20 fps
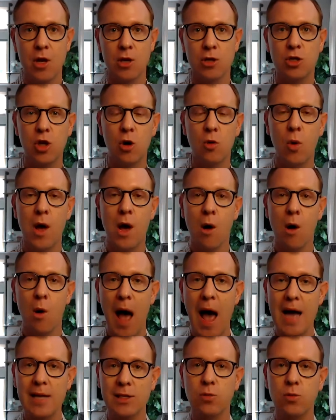So
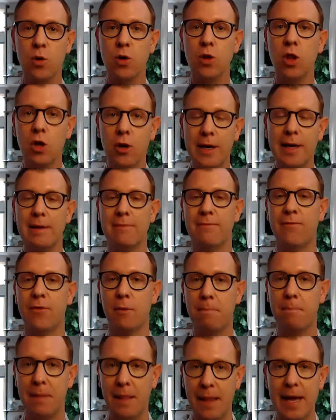as we're looking
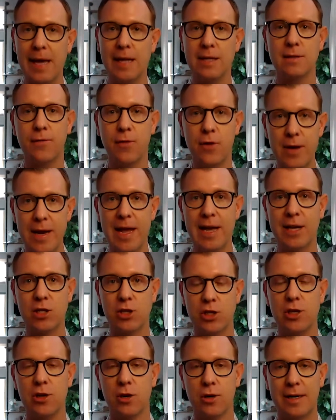for plans for
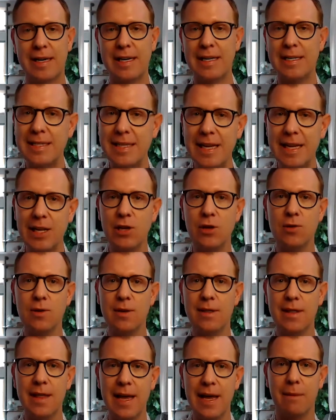next year, continue to
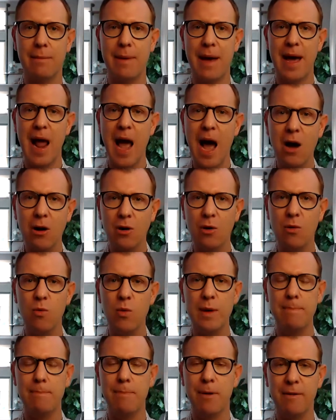think about how can
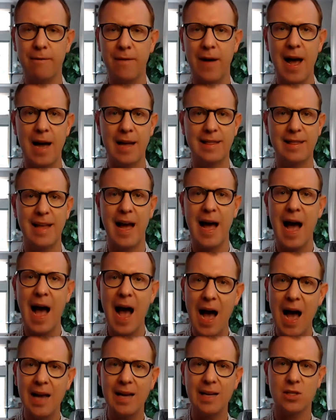we provide the
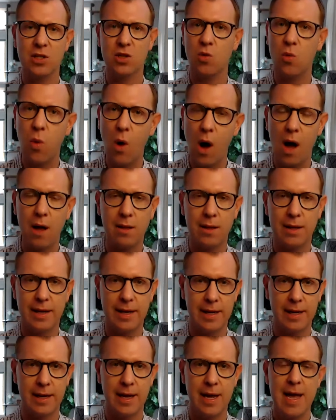highest
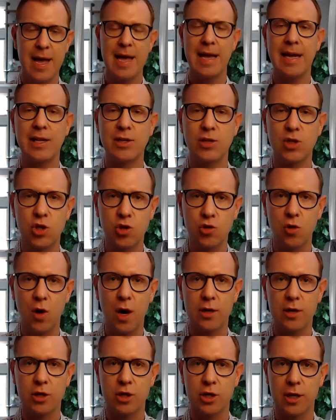quality
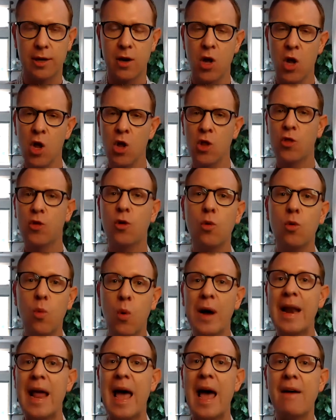instruction through
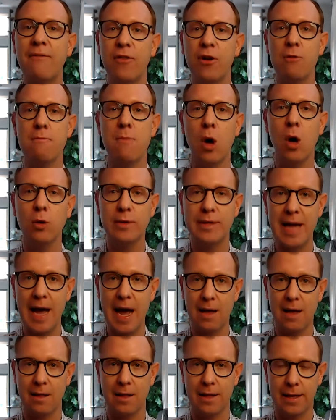whatever
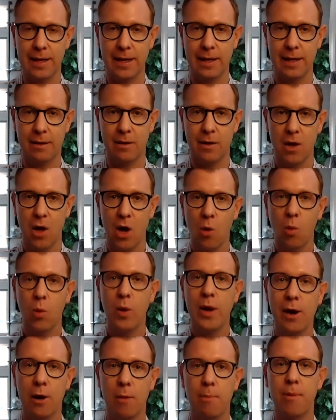modality
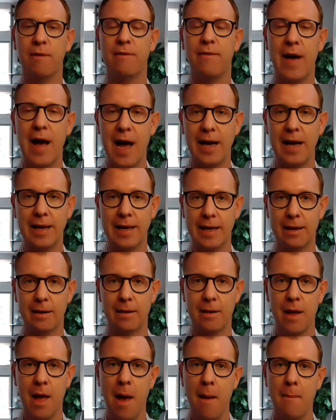we are
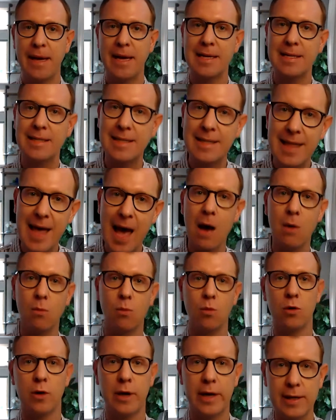providing, because that
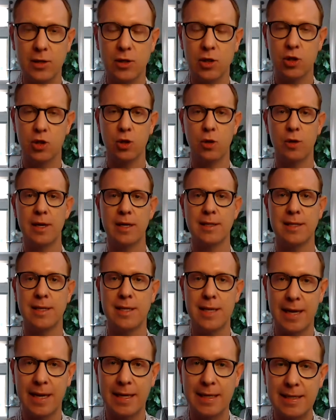will get students
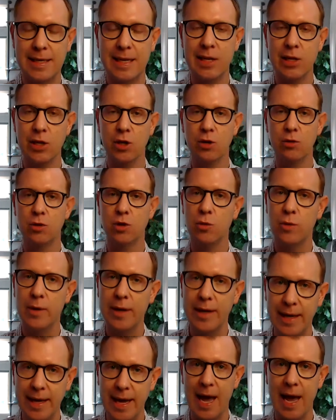to continue to
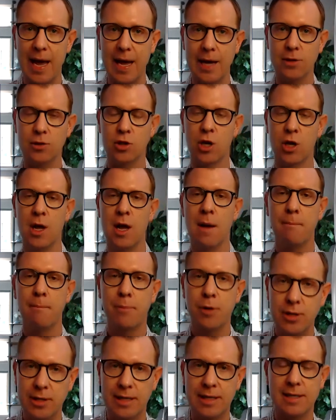engage,
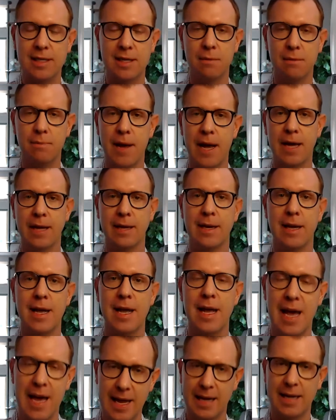participate,
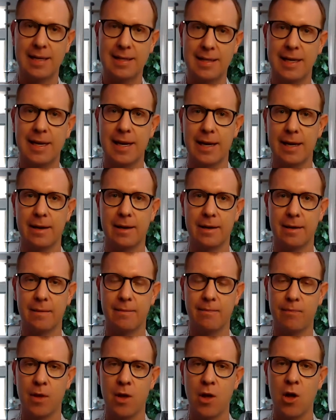and attend.
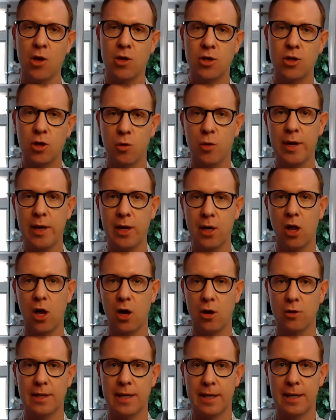So in
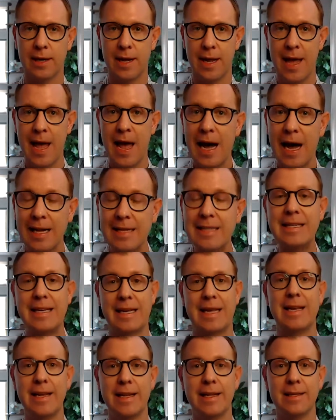closing,
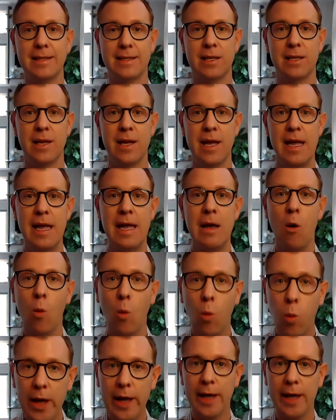attendance
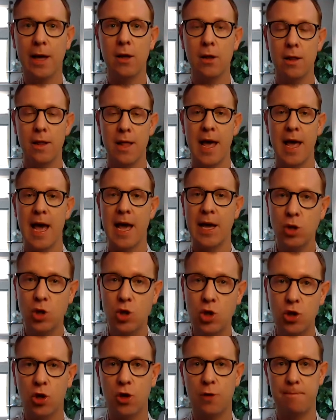will and
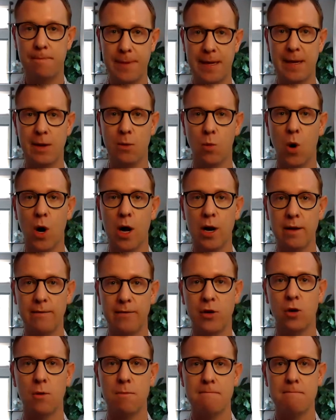should be one of
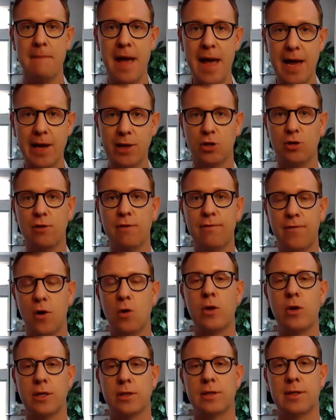your major
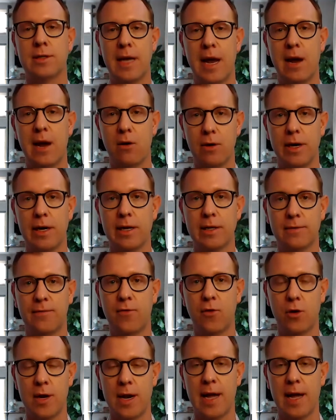focus areas
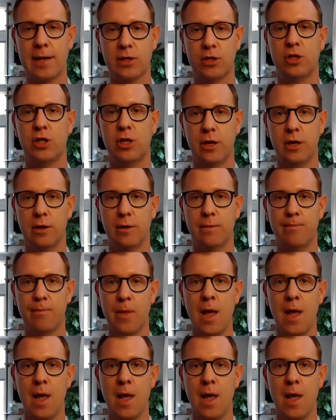for next year.